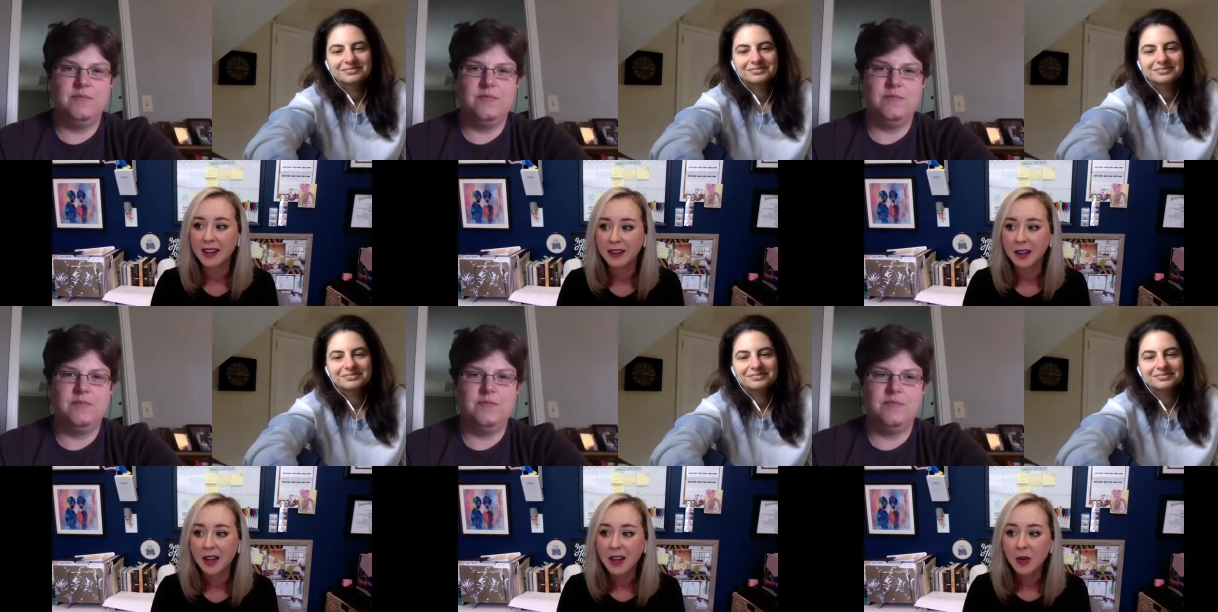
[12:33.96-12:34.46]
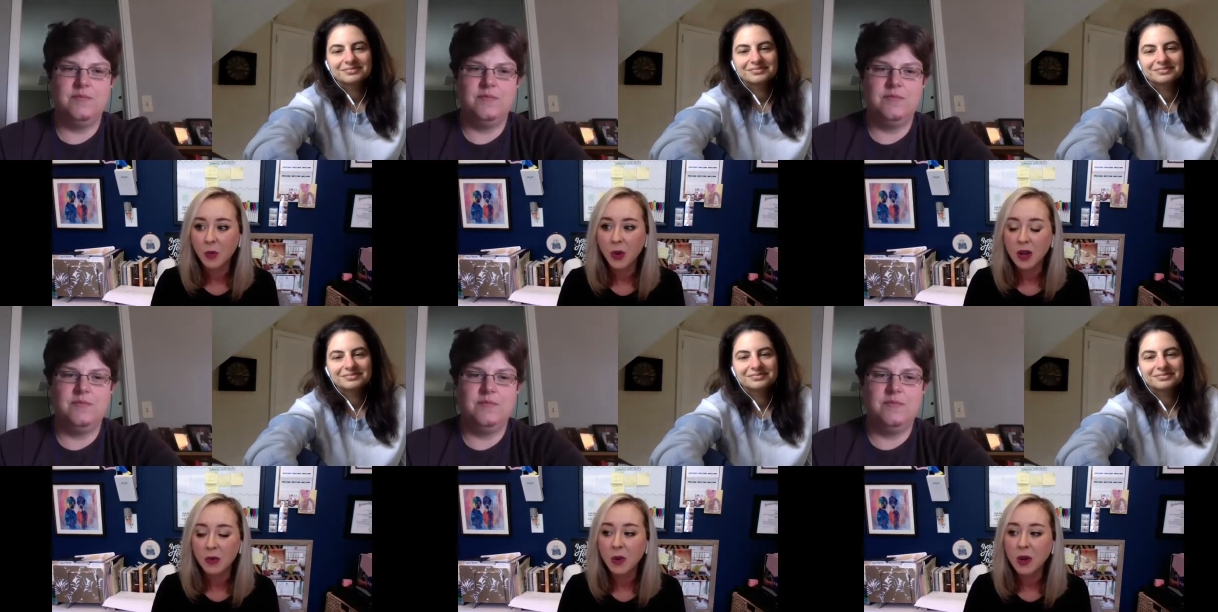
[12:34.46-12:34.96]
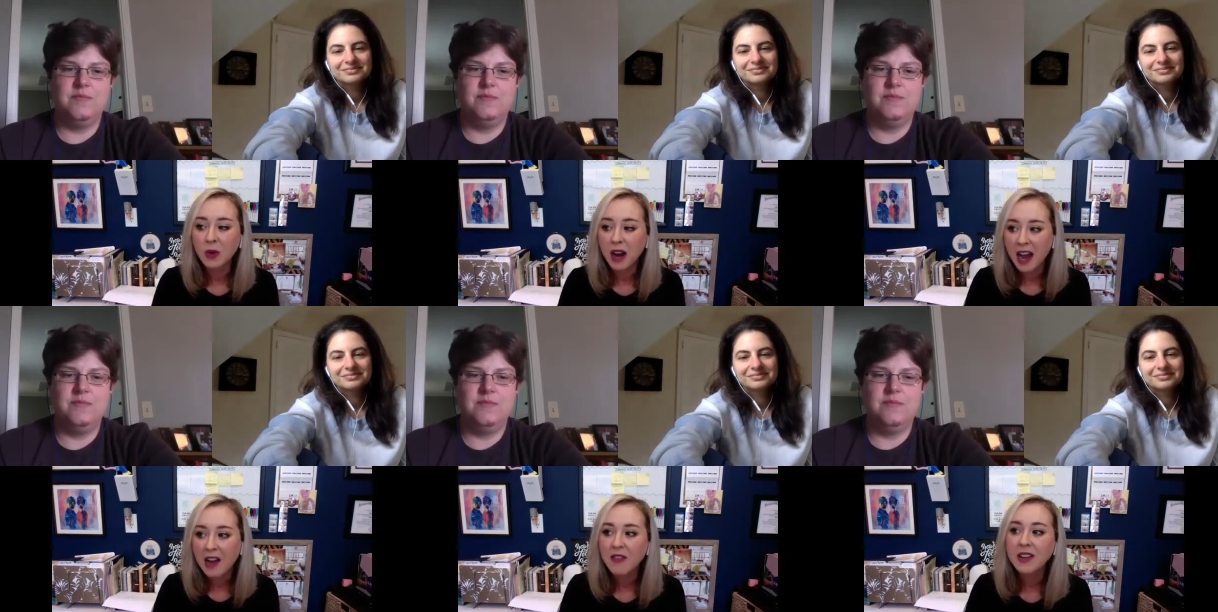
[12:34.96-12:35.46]
Speaker 1: And we, we were
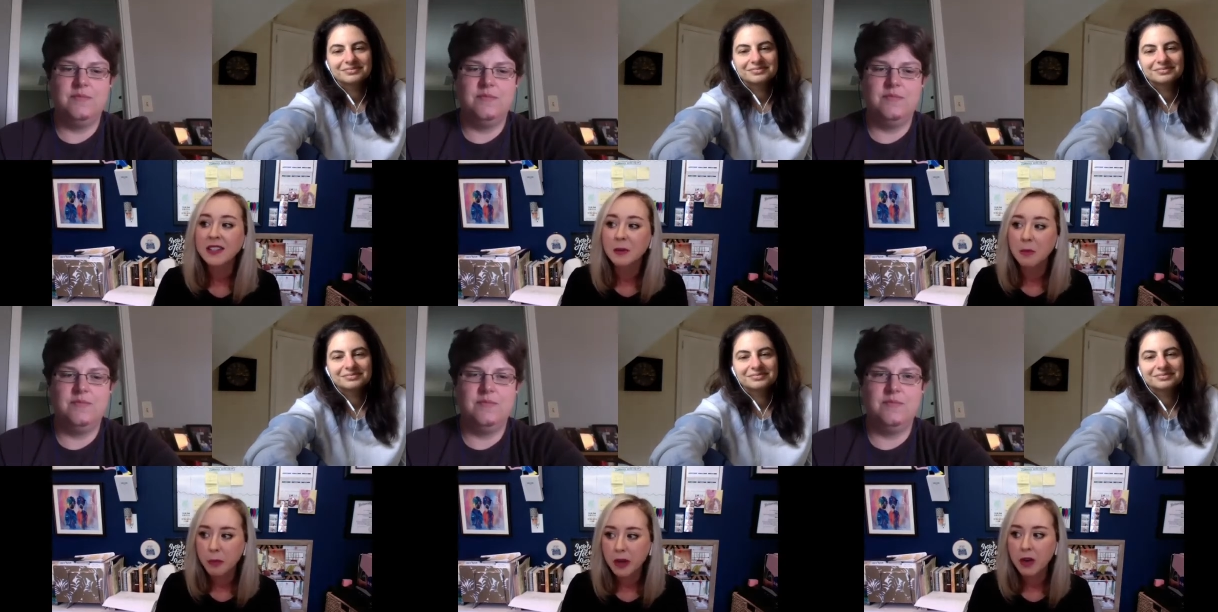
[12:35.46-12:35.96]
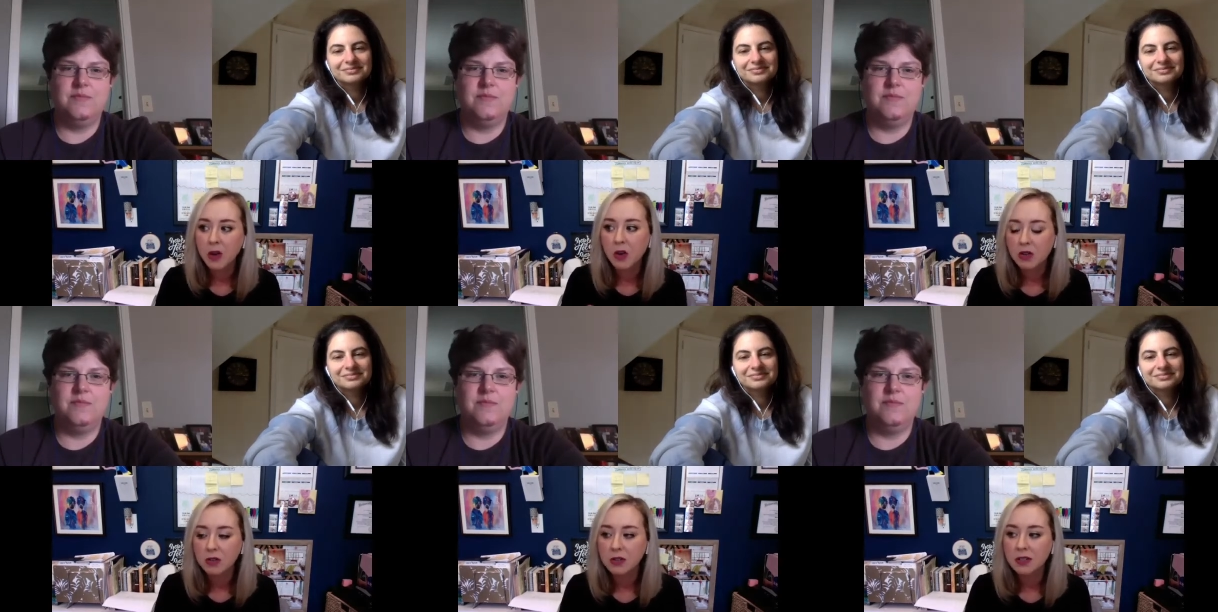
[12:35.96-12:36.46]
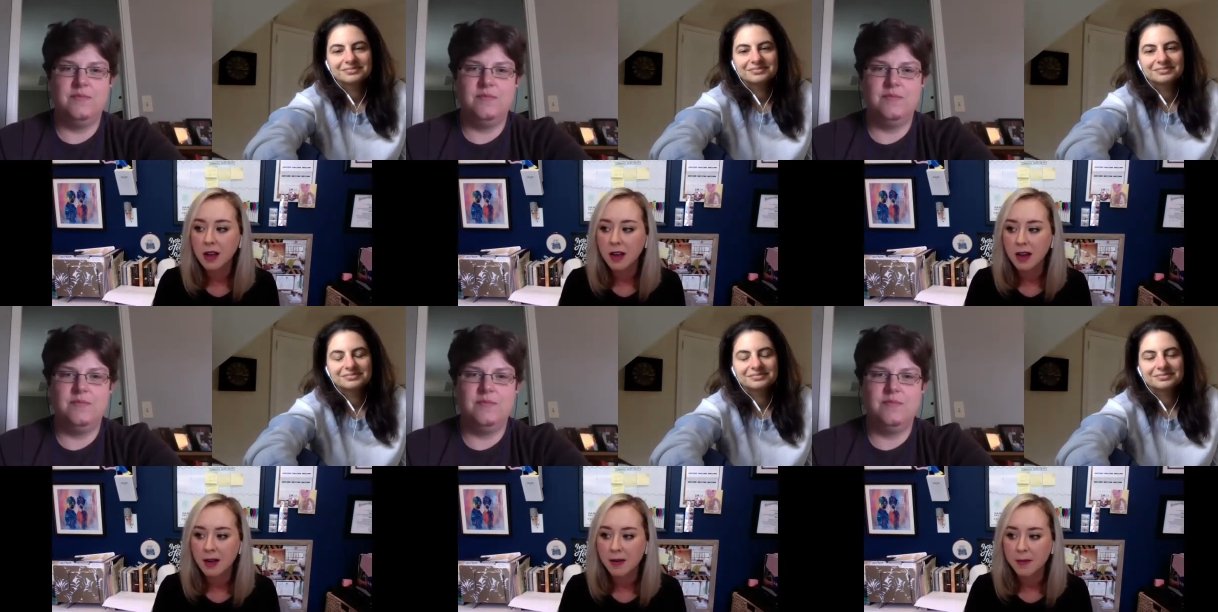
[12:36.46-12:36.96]
having to build,
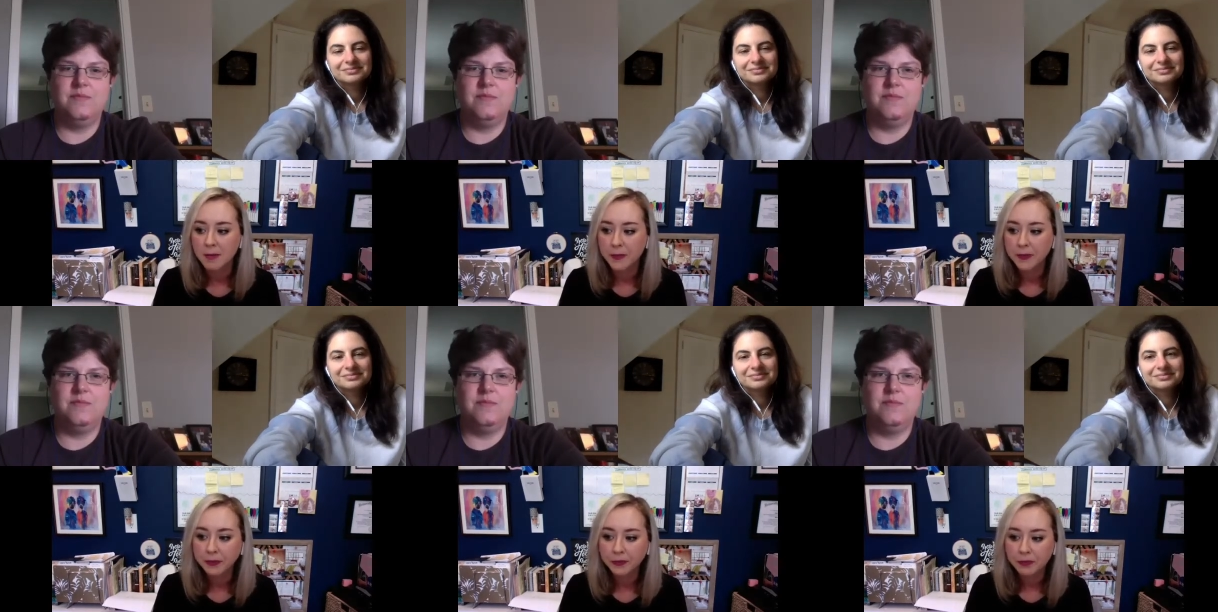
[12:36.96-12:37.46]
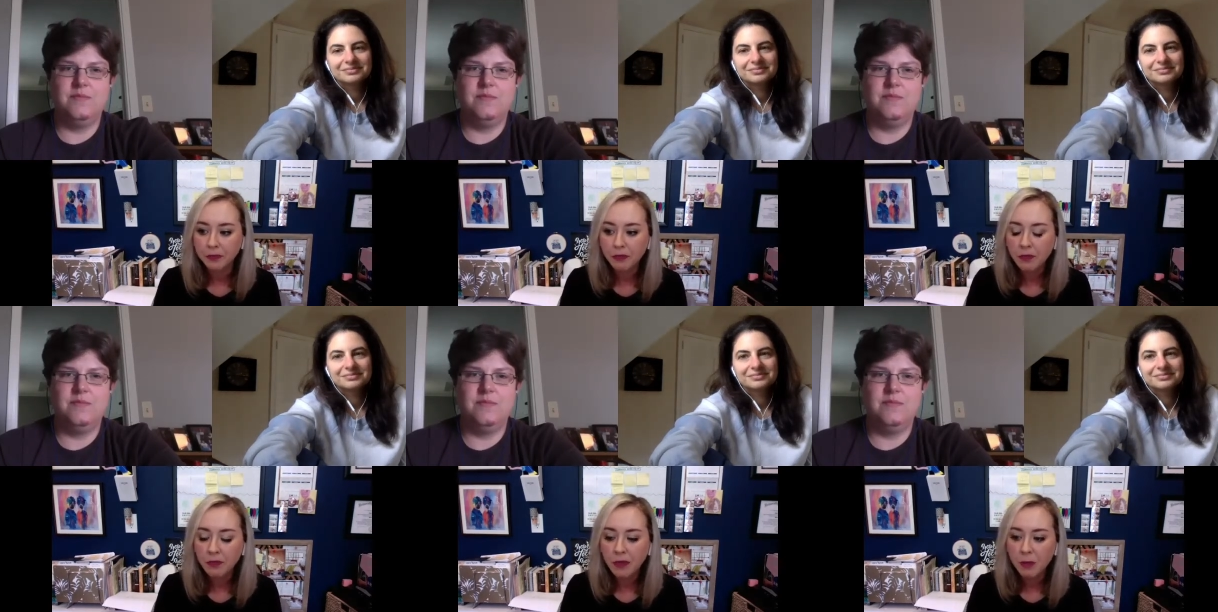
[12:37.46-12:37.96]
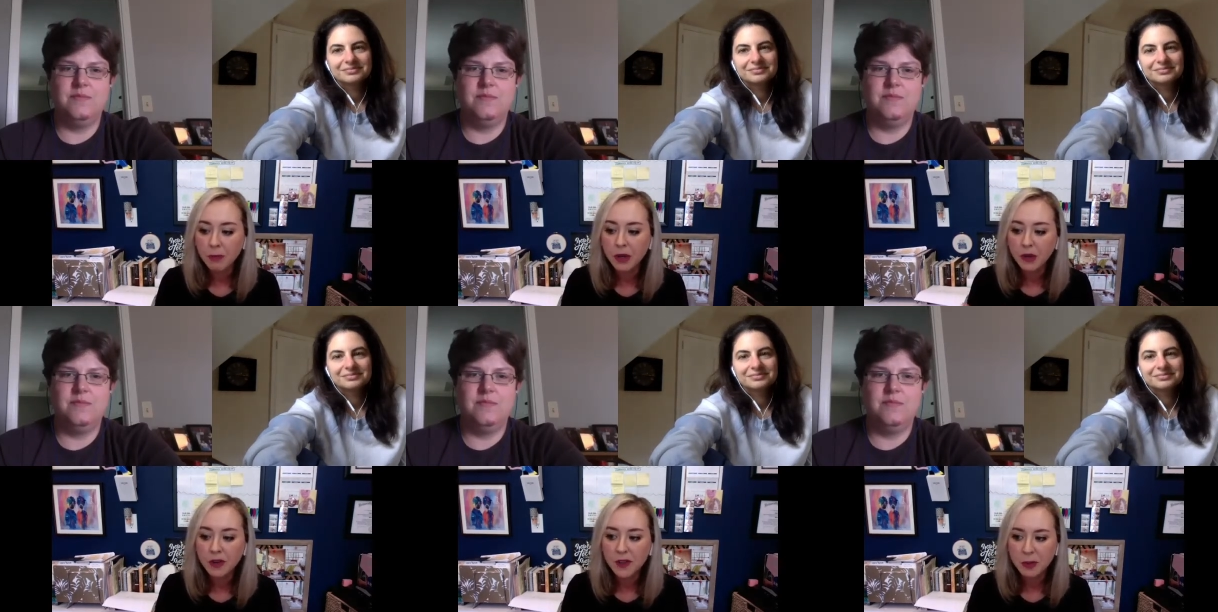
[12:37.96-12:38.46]
um,
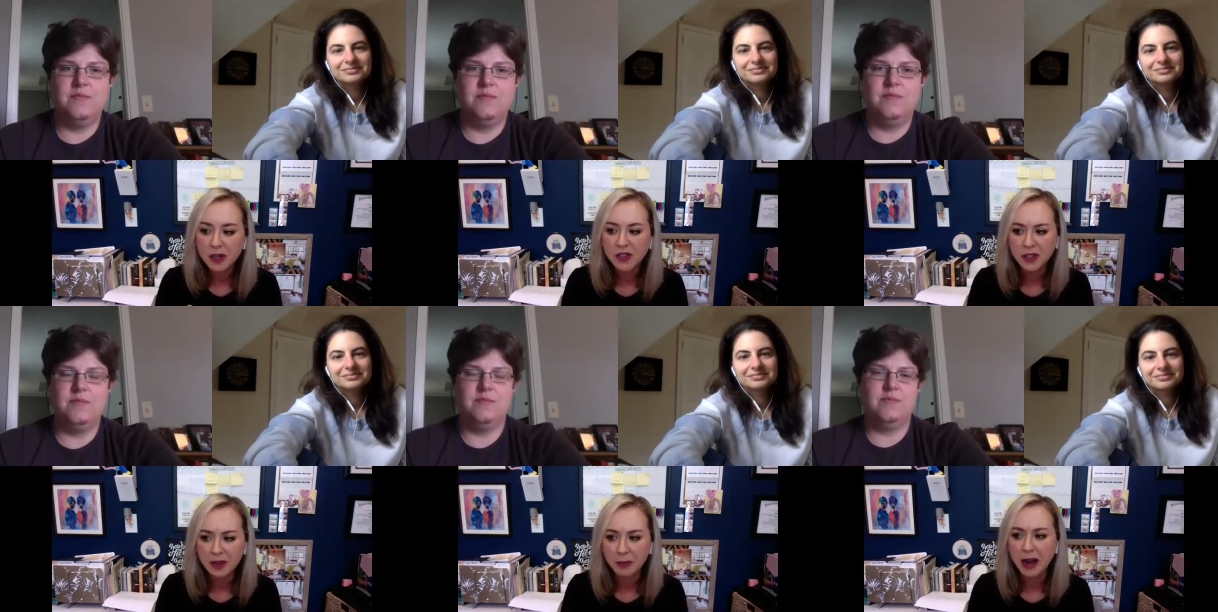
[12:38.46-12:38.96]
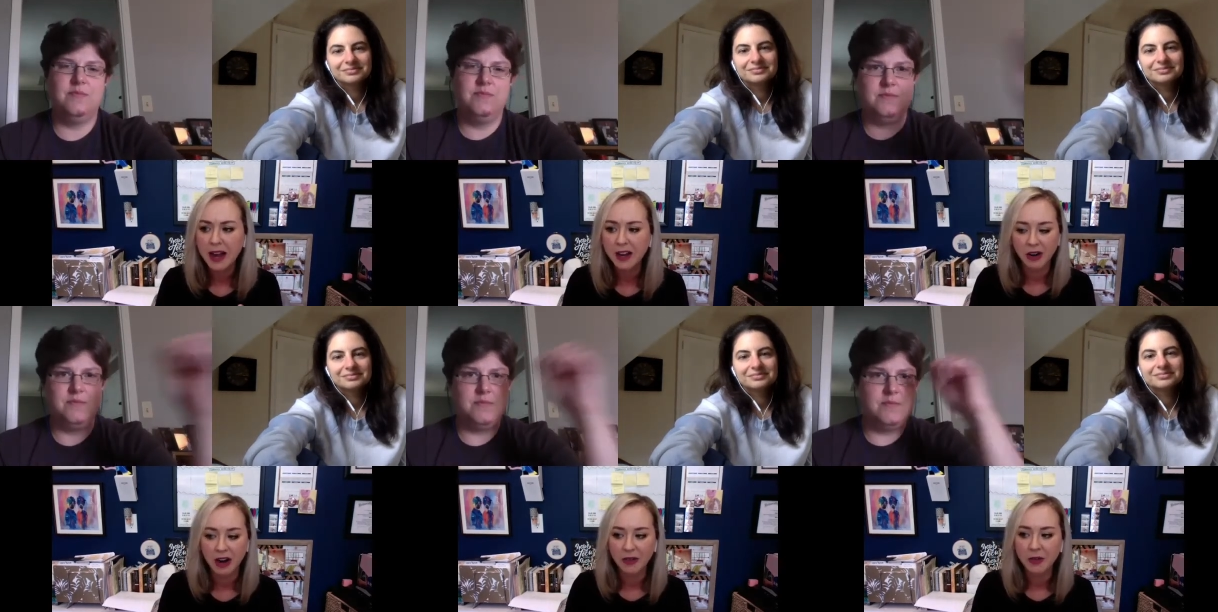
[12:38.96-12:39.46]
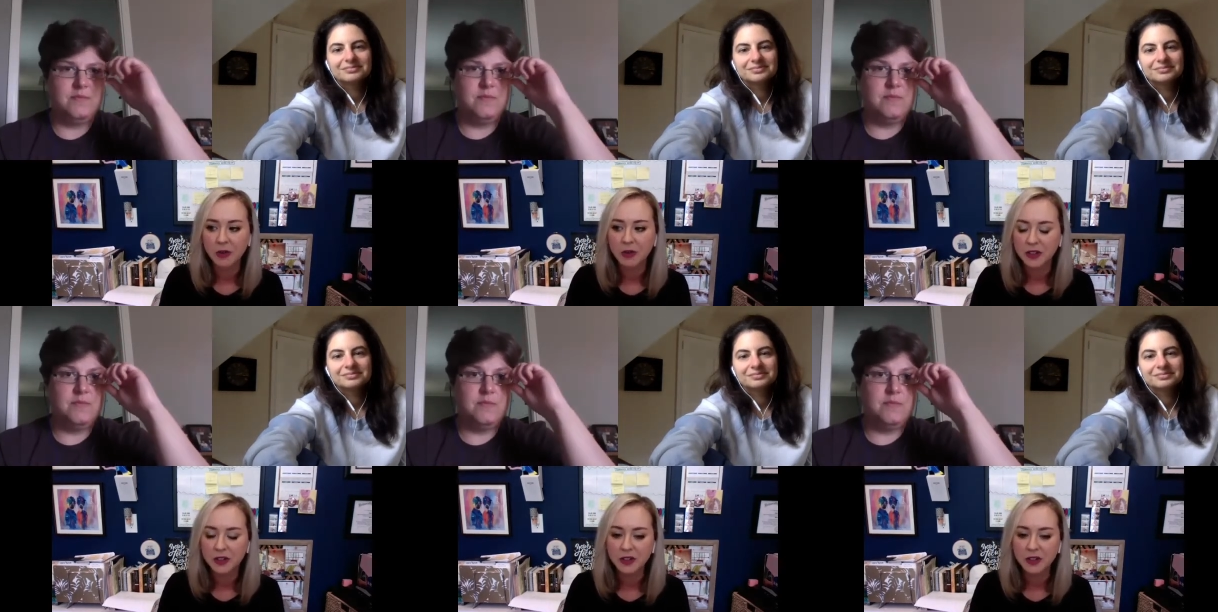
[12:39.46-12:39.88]
build, especially the biographical